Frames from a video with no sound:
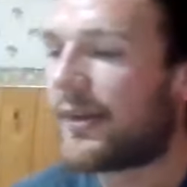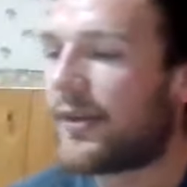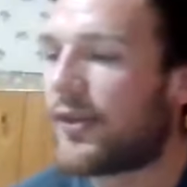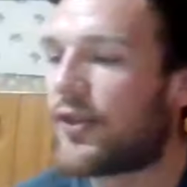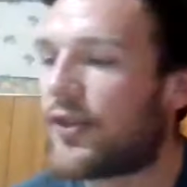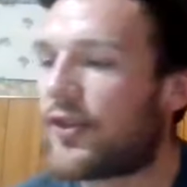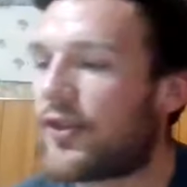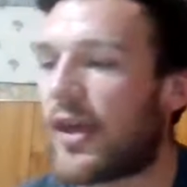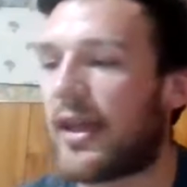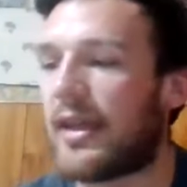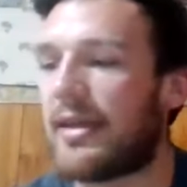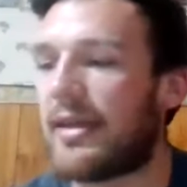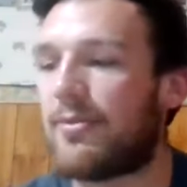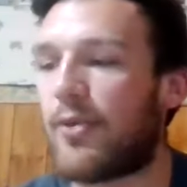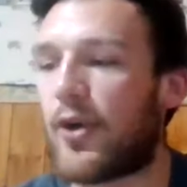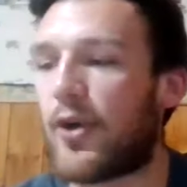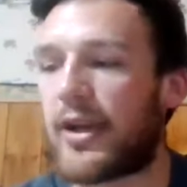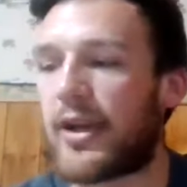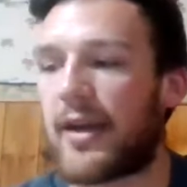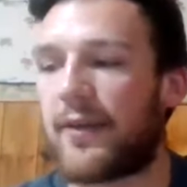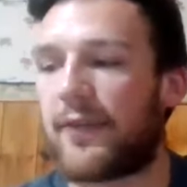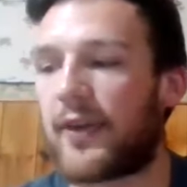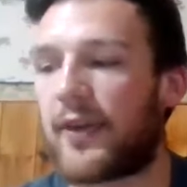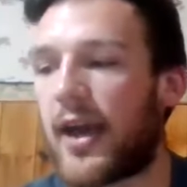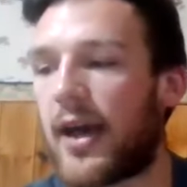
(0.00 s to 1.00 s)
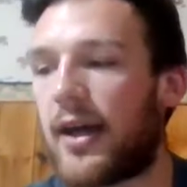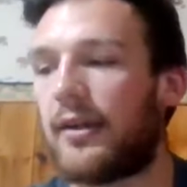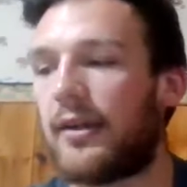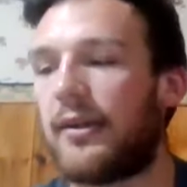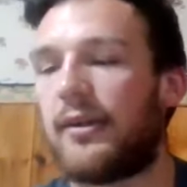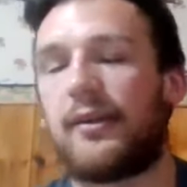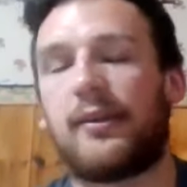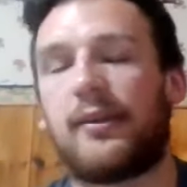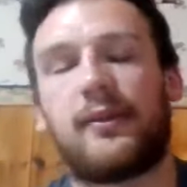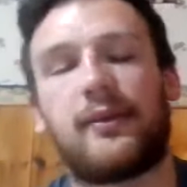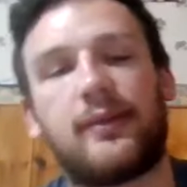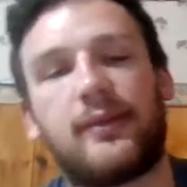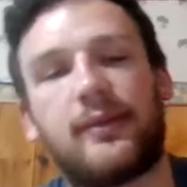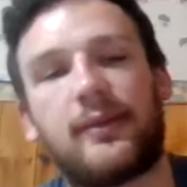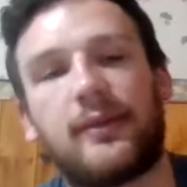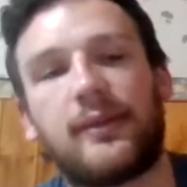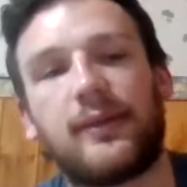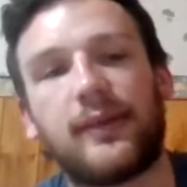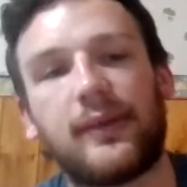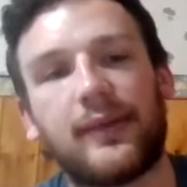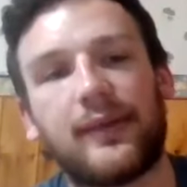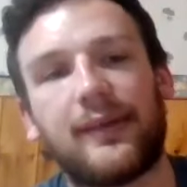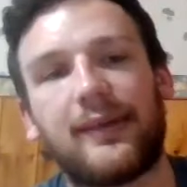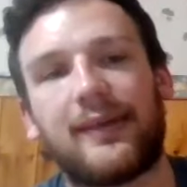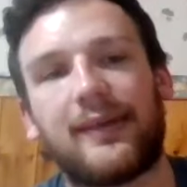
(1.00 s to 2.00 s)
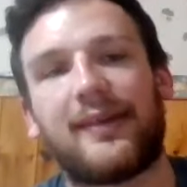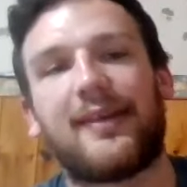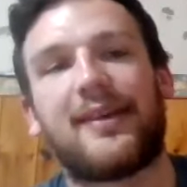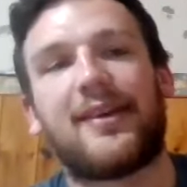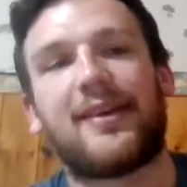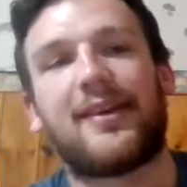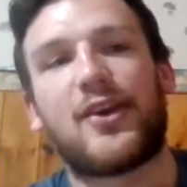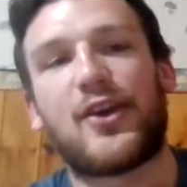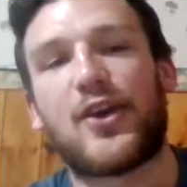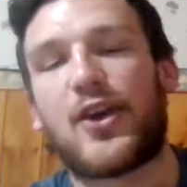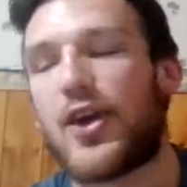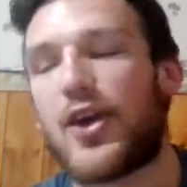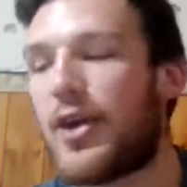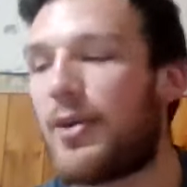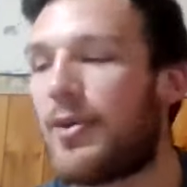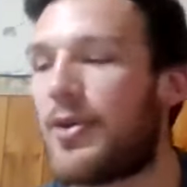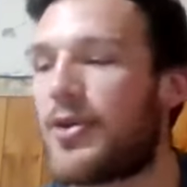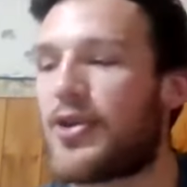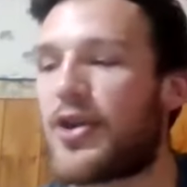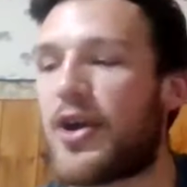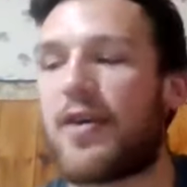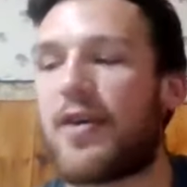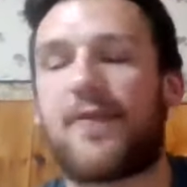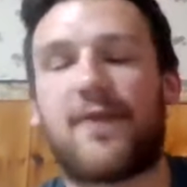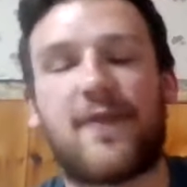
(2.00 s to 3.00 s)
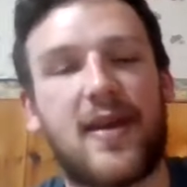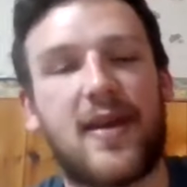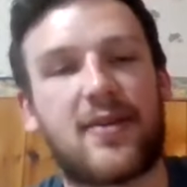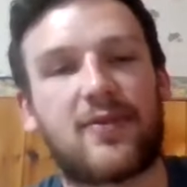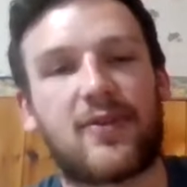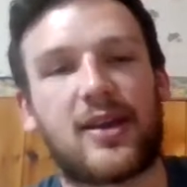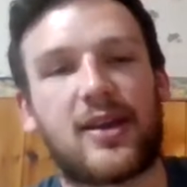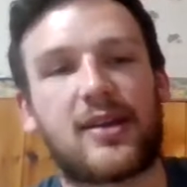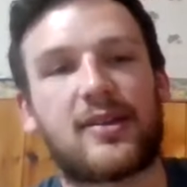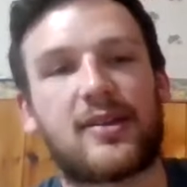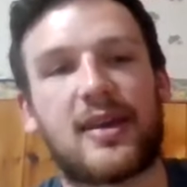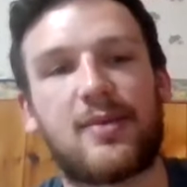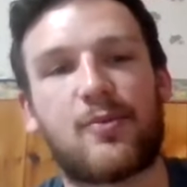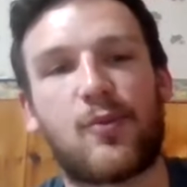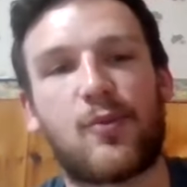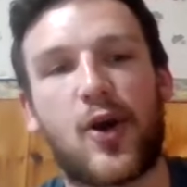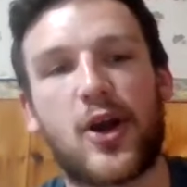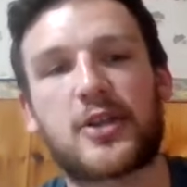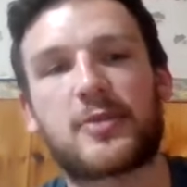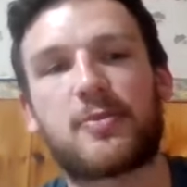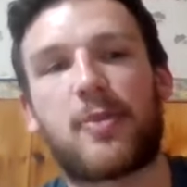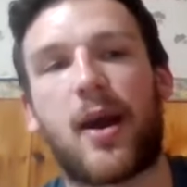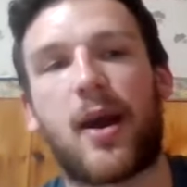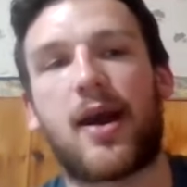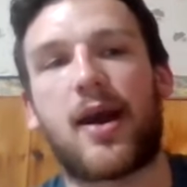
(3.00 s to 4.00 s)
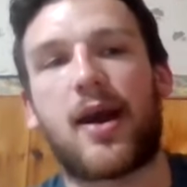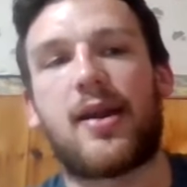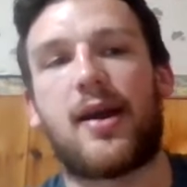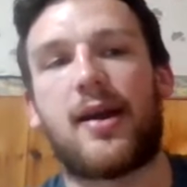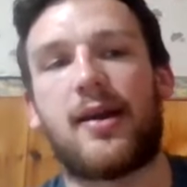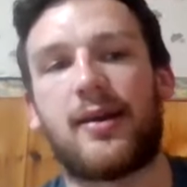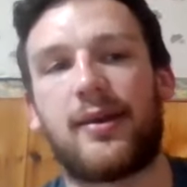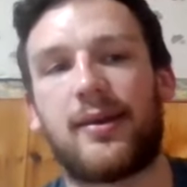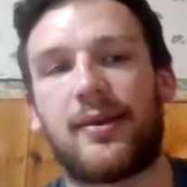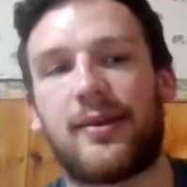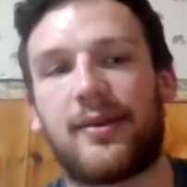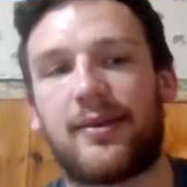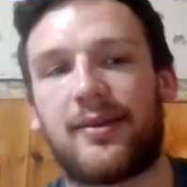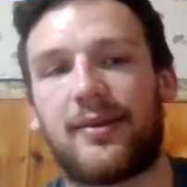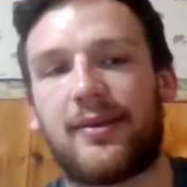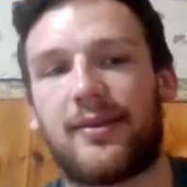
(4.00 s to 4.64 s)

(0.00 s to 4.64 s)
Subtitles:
Slightly more difficult. Who was your favourite Team Wars partner?